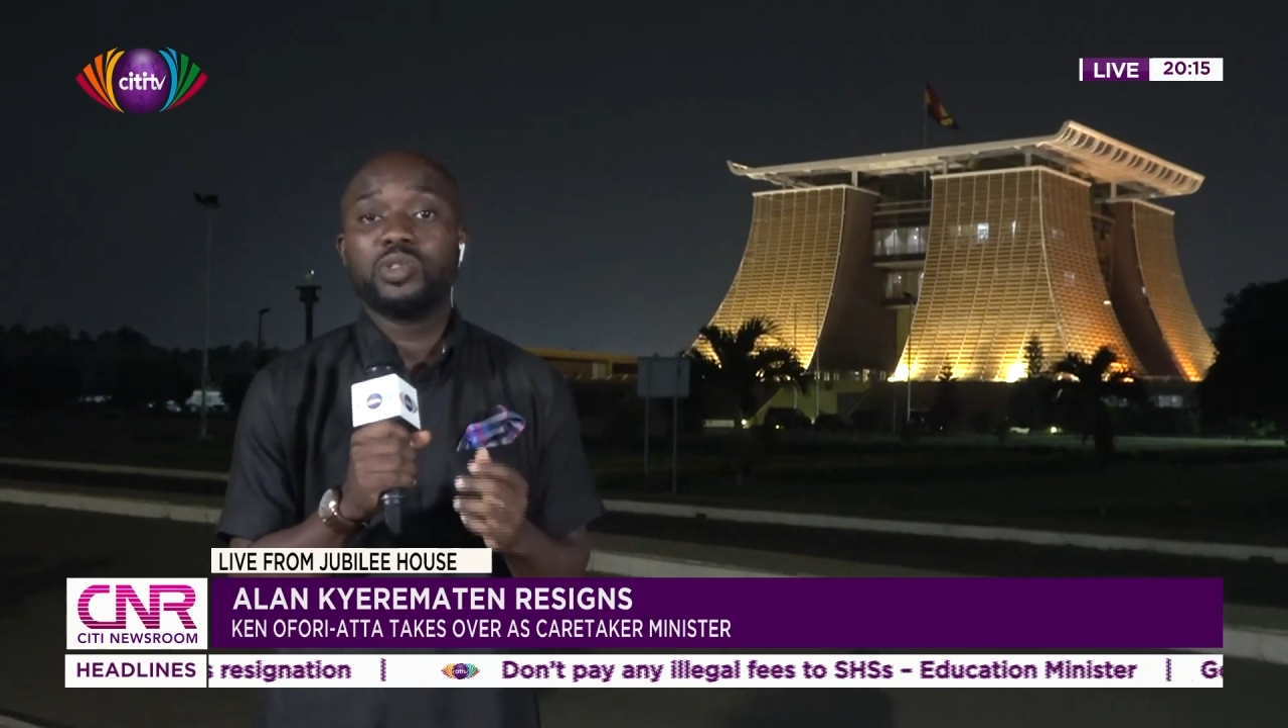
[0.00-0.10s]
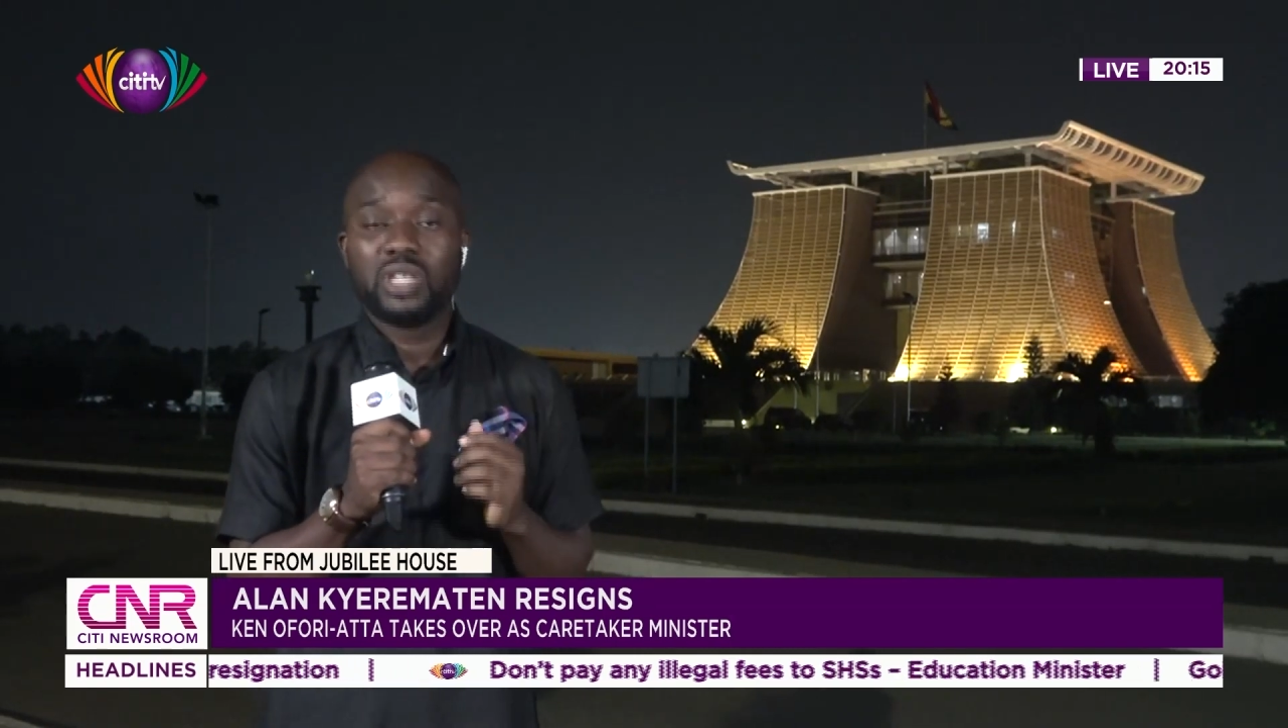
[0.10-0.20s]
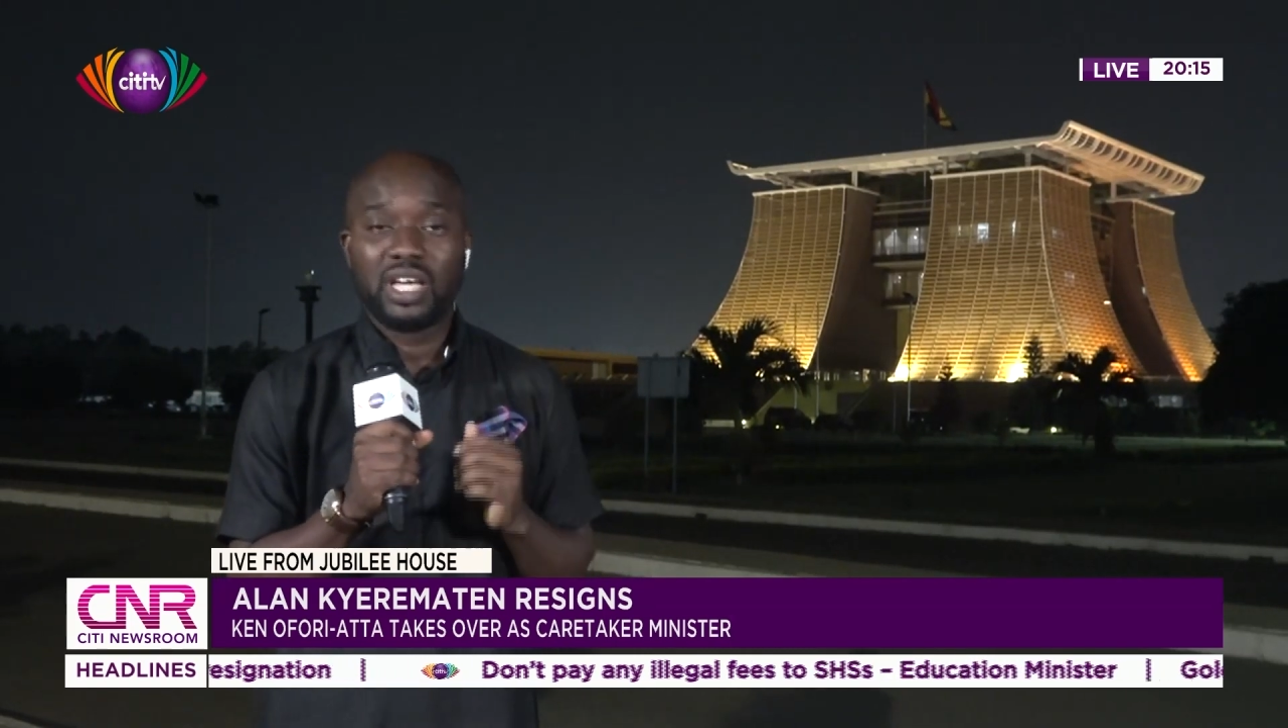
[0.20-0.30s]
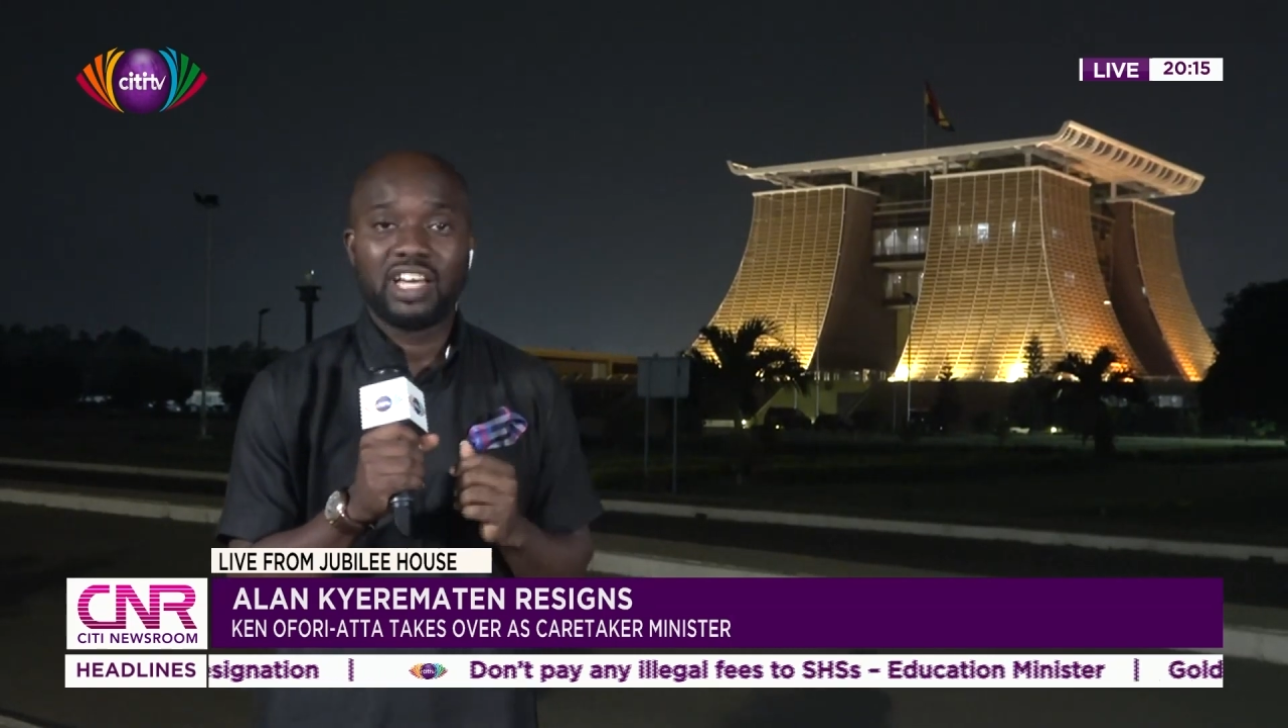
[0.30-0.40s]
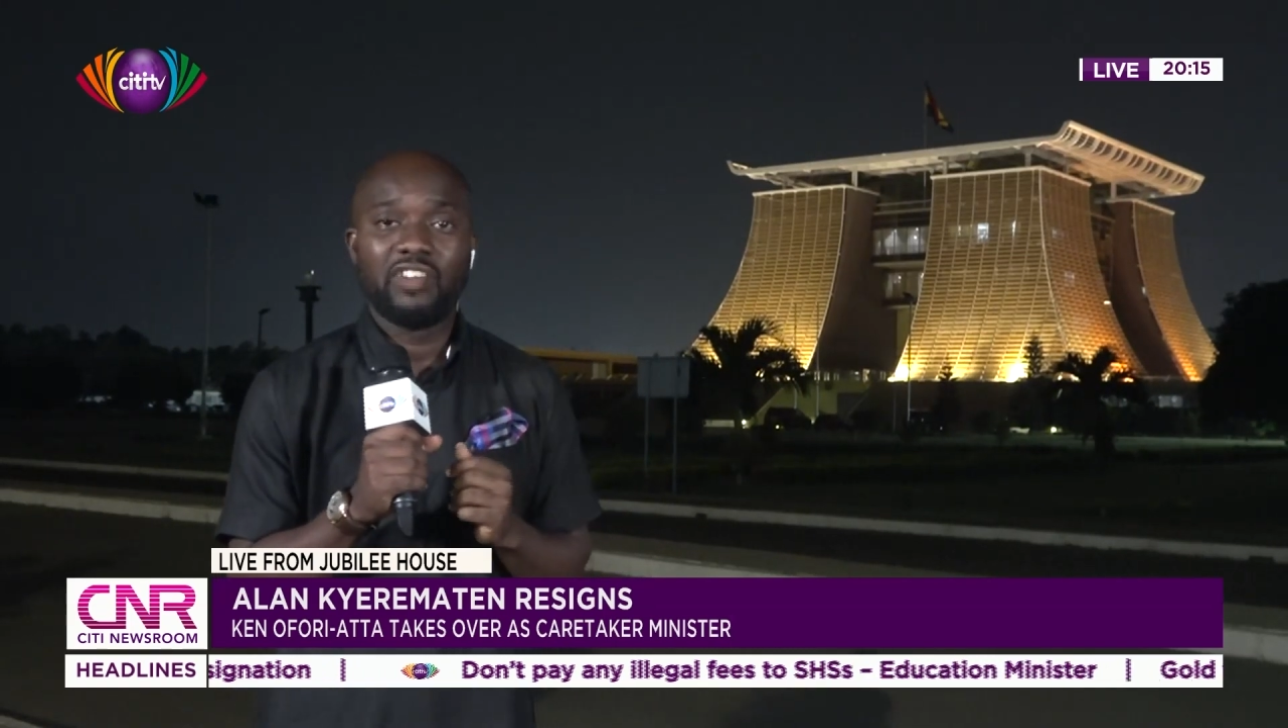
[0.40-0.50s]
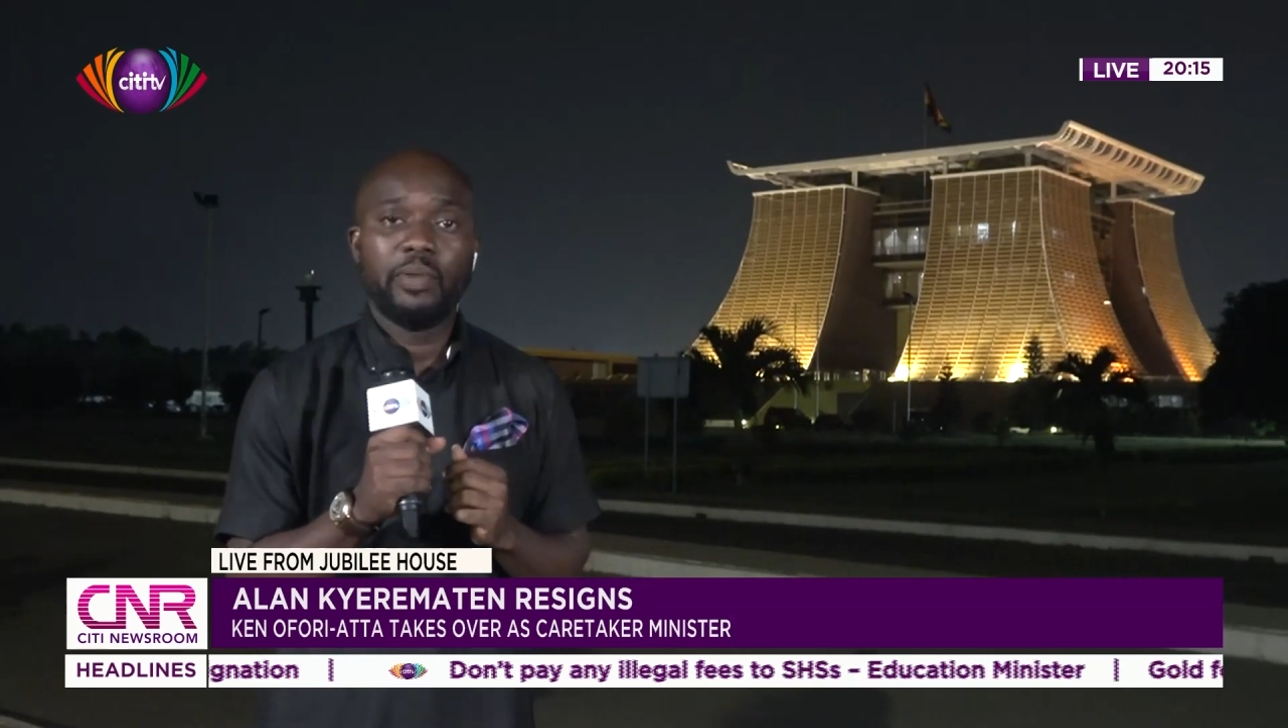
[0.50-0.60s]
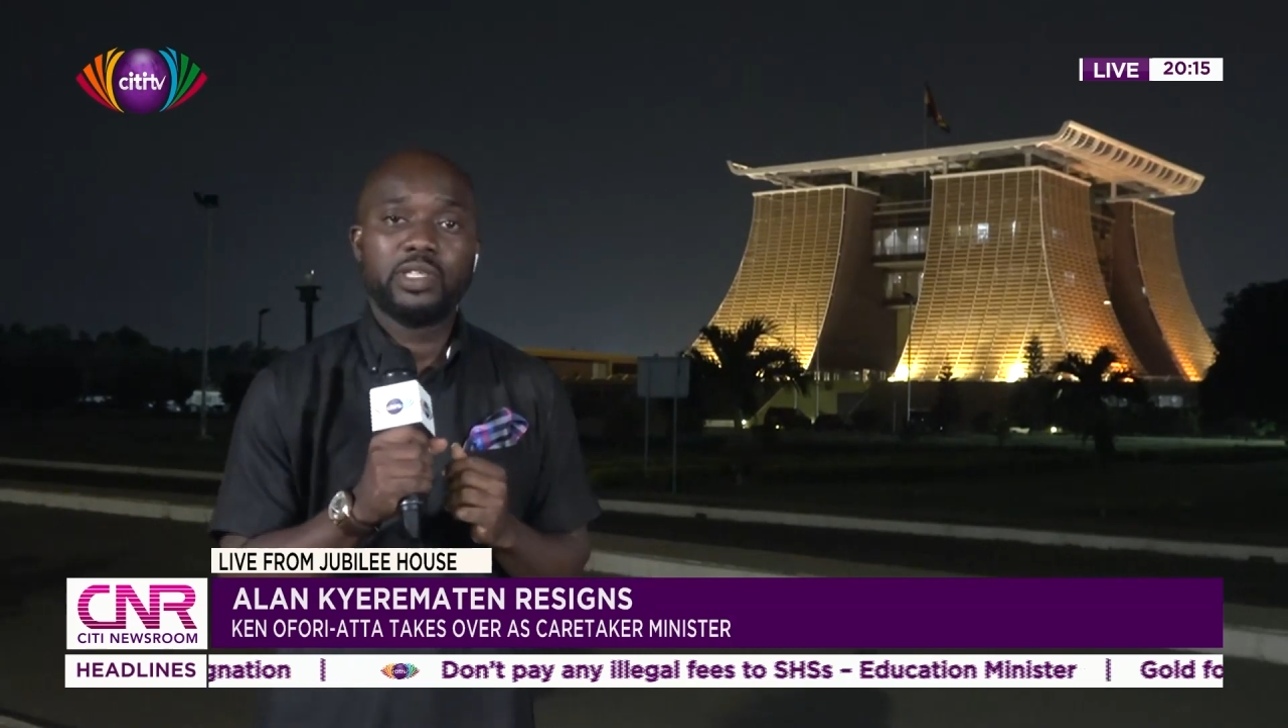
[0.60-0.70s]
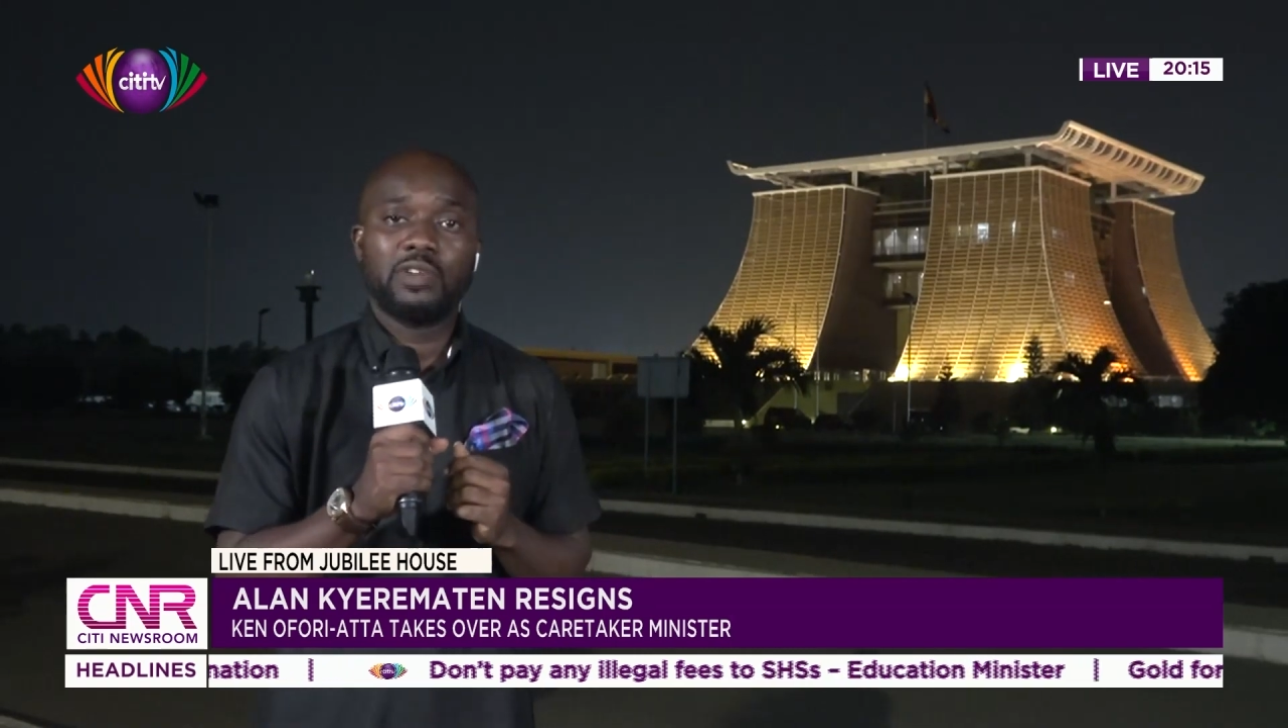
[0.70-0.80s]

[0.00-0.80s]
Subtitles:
to the government of